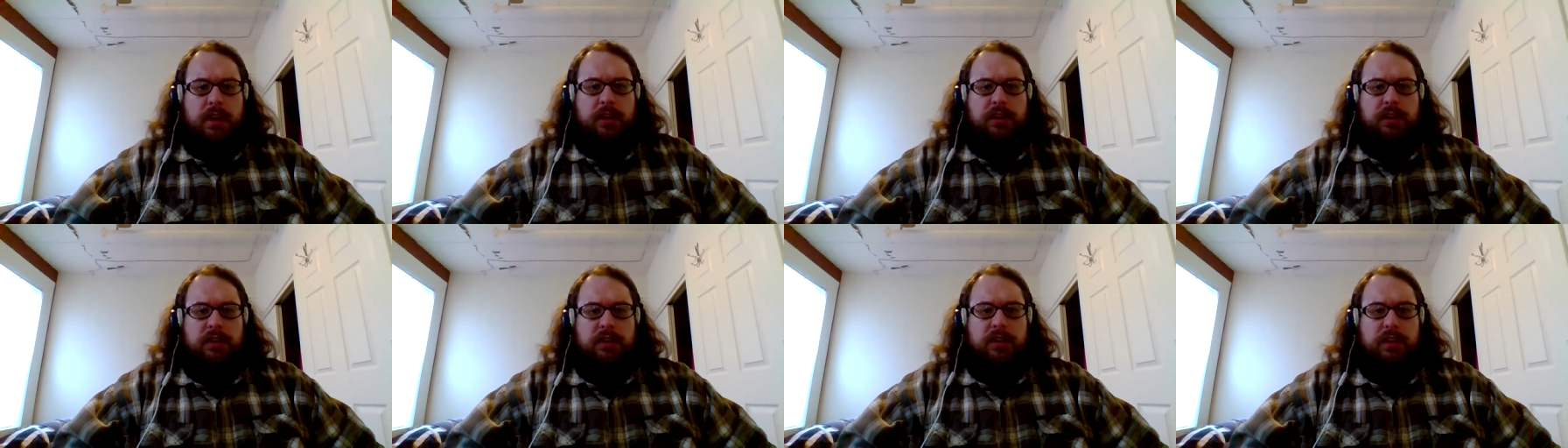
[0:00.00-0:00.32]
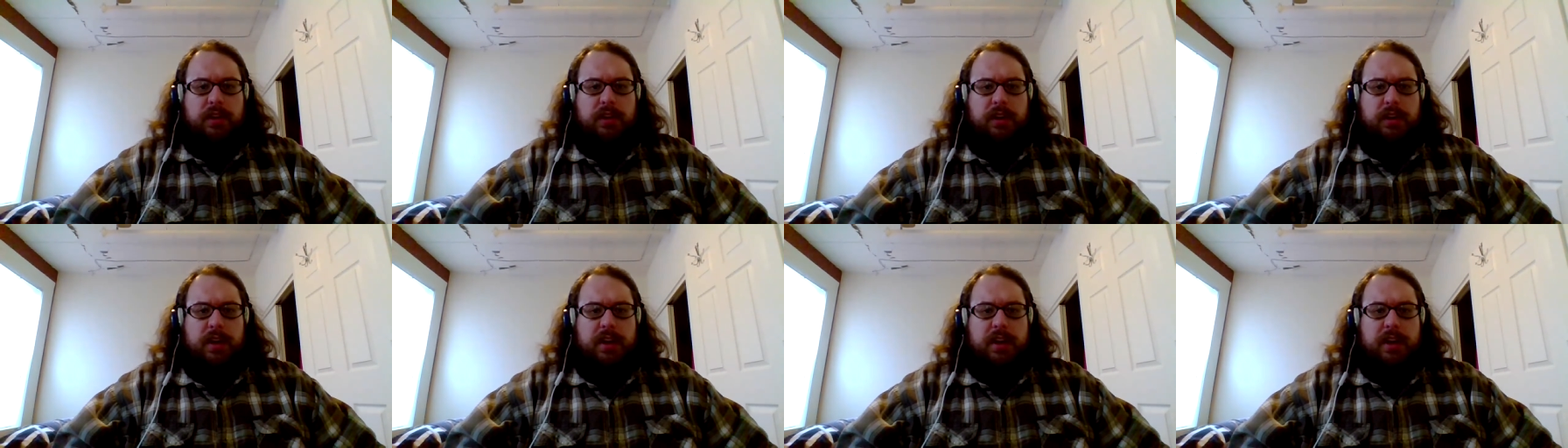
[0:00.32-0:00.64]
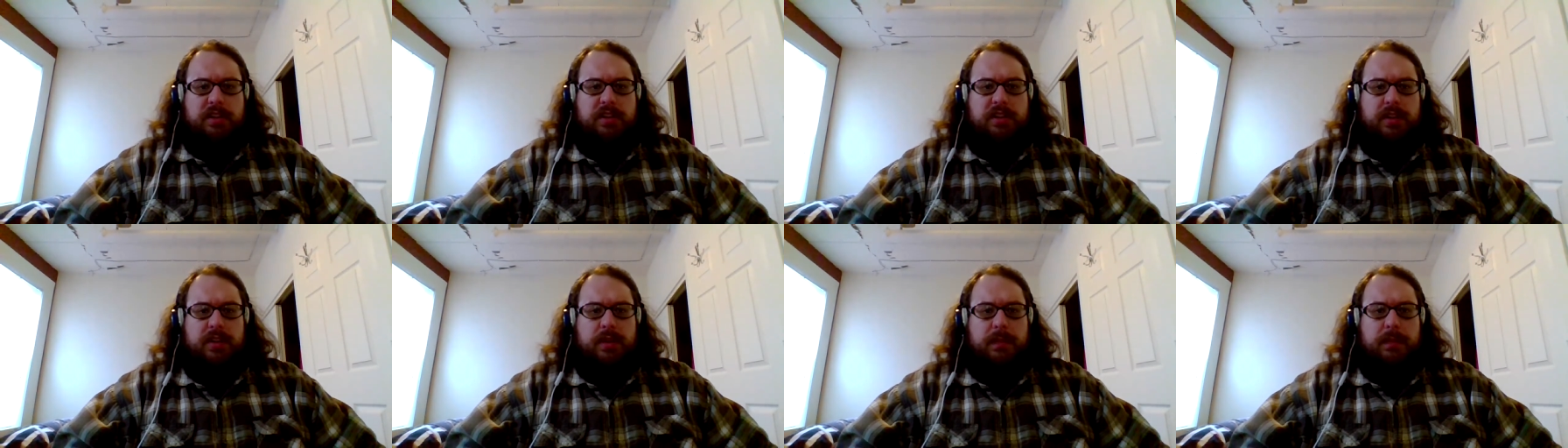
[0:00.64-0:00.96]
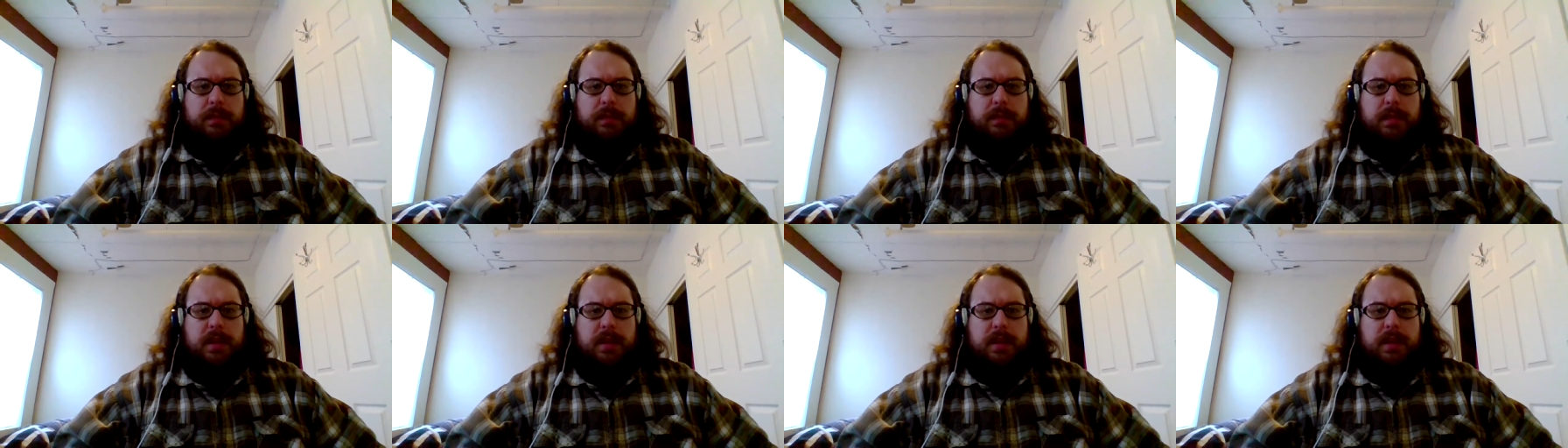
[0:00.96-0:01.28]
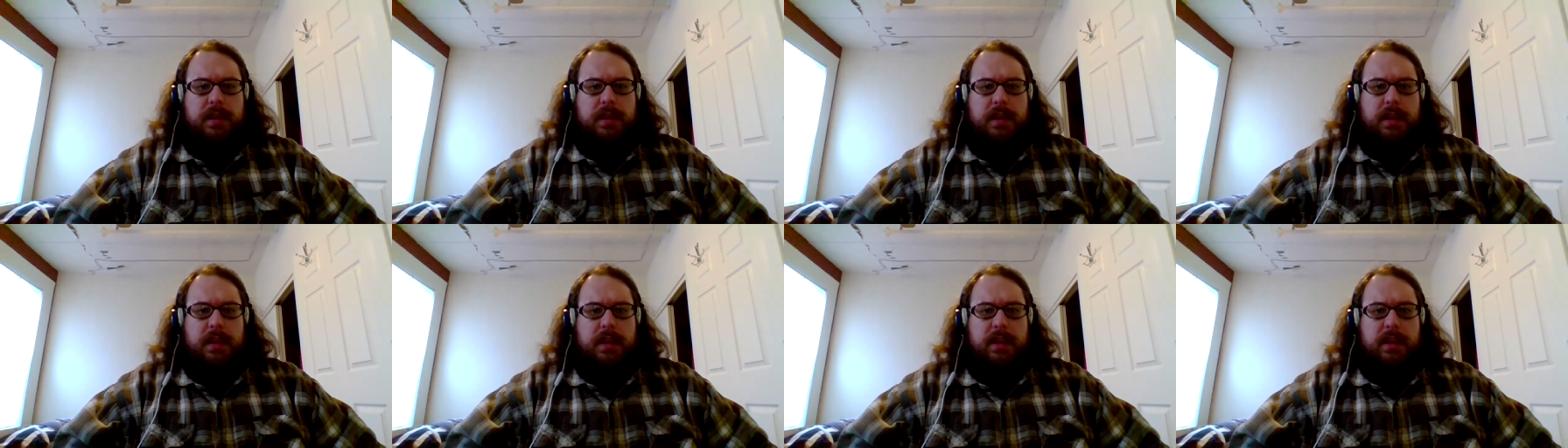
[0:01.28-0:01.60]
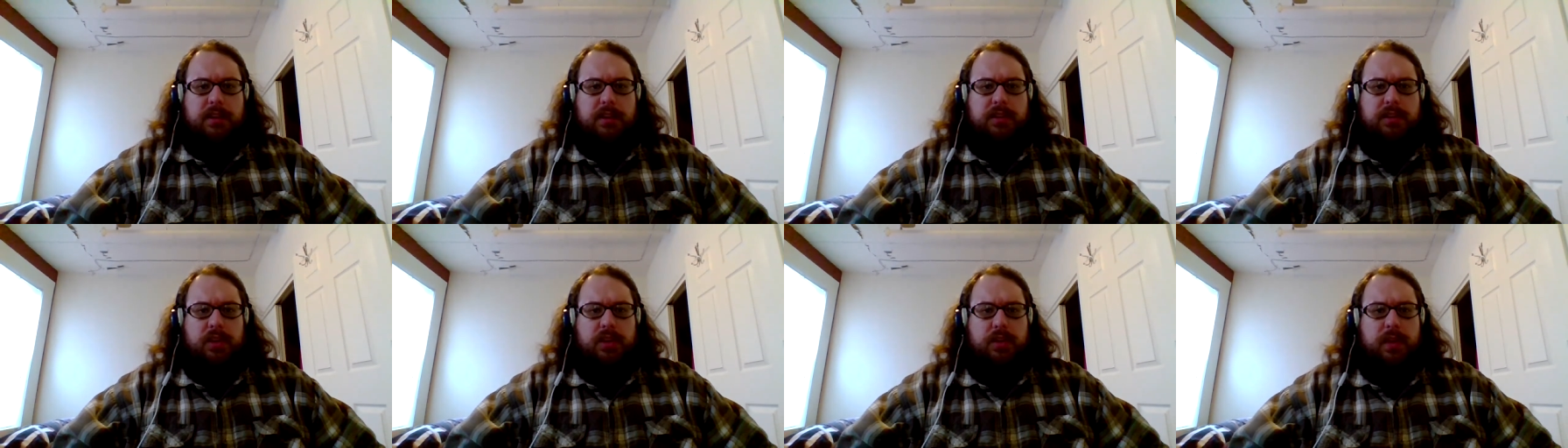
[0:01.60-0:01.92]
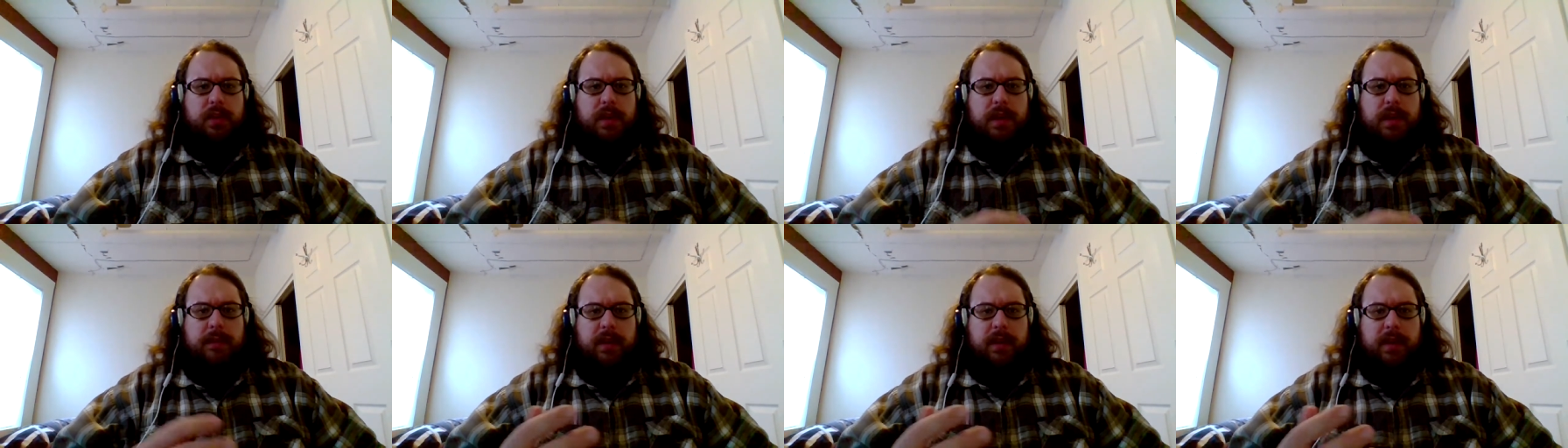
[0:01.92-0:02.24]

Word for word: so you're actually making it so you crave